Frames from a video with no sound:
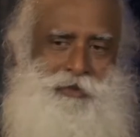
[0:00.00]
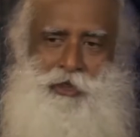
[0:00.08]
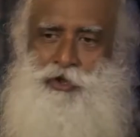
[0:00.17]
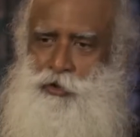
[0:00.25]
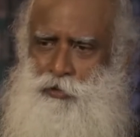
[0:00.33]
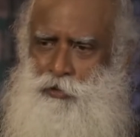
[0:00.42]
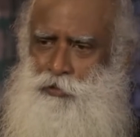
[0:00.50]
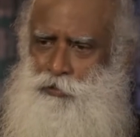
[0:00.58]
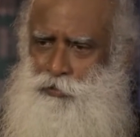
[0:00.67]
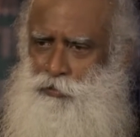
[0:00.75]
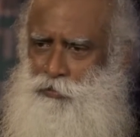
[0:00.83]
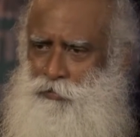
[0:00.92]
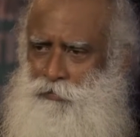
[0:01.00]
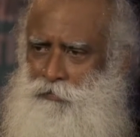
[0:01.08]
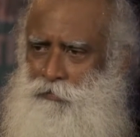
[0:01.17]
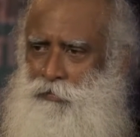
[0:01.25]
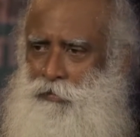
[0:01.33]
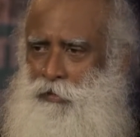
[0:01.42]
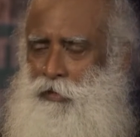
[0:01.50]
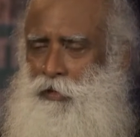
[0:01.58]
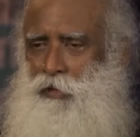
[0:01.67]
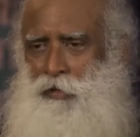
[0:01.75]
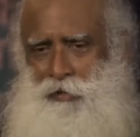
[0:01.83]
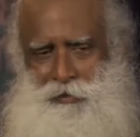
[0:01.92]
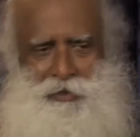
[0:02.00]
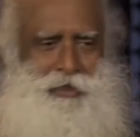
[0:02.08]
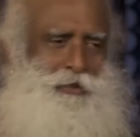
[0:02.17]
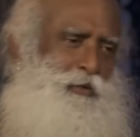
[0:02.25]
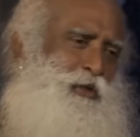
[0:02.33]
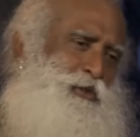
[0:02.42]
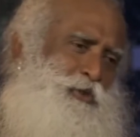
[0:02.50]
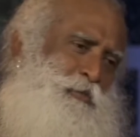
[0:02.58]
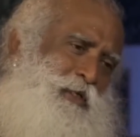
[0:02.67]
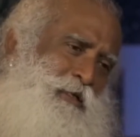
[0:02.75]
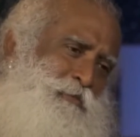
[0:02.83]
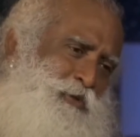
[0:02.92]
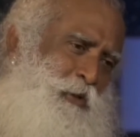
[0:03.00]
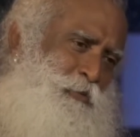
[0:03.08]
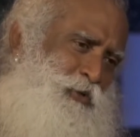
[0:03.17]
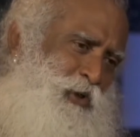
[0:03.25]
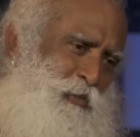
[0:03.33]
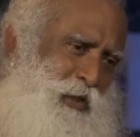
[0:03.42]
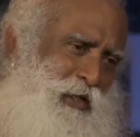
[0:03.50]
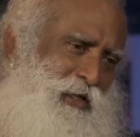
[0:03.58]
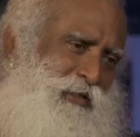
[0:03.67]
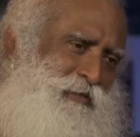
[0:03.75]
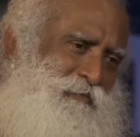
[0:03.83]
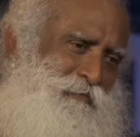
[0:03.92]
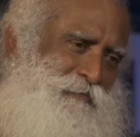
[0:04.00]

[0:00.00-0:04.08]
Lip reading: Yes or no? This will also become topsoil one day.